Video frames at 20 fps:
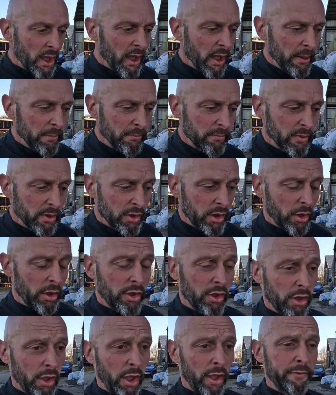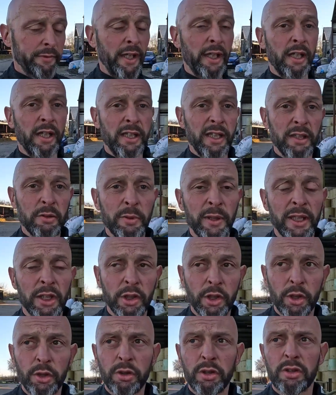um, so there's a lot of other things we can
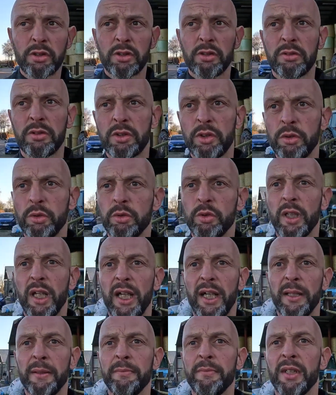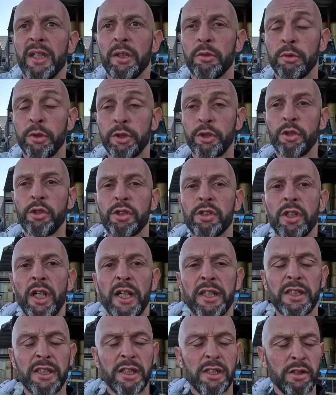do to uh, reduce
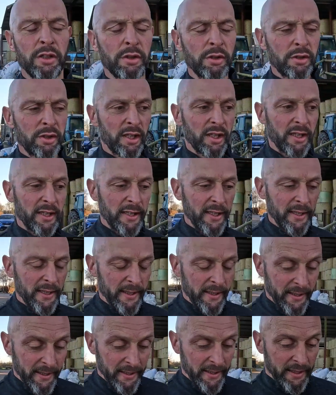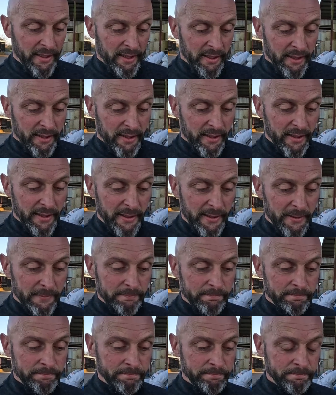nitrogen use
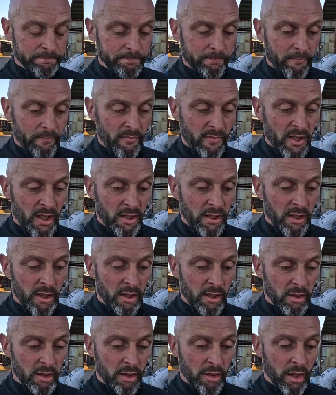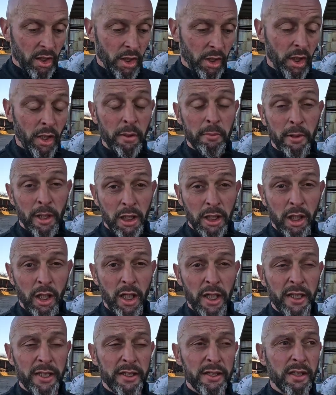um, a lot of my
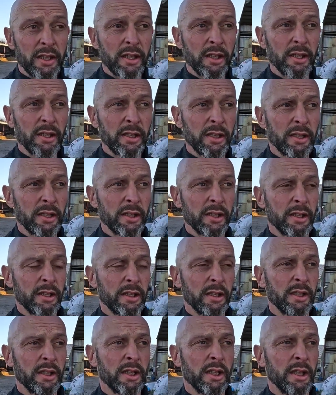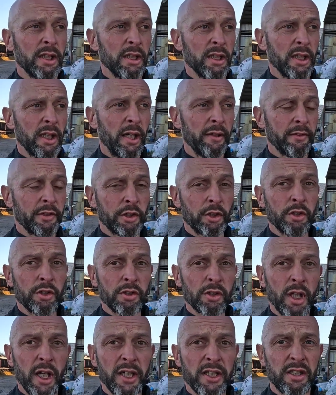clients have reduced
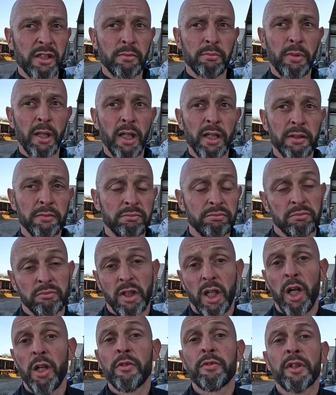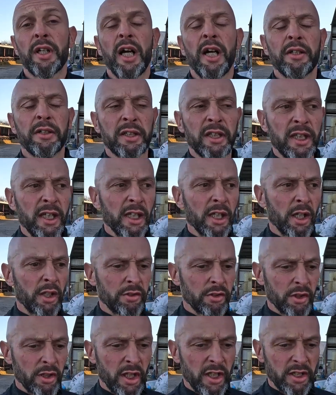nitrogen by over 100
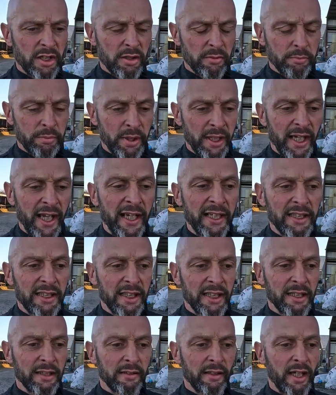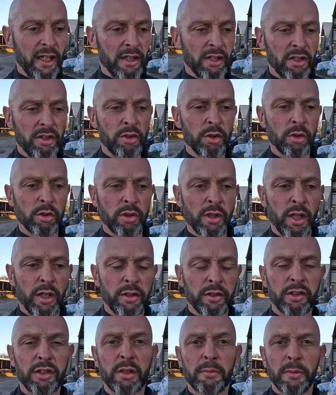kilos of nitrogen per hectare and they're still
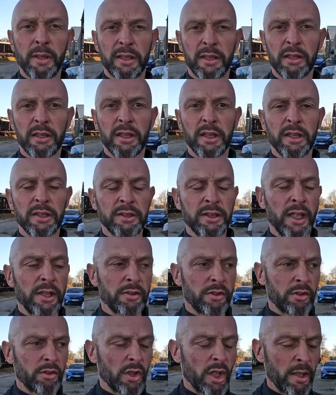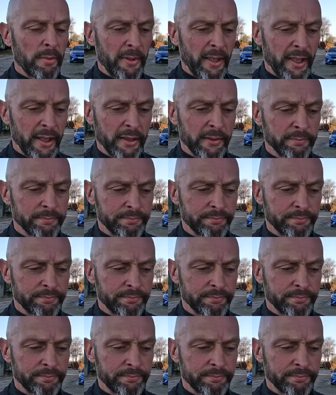growing similar tons of dry matter.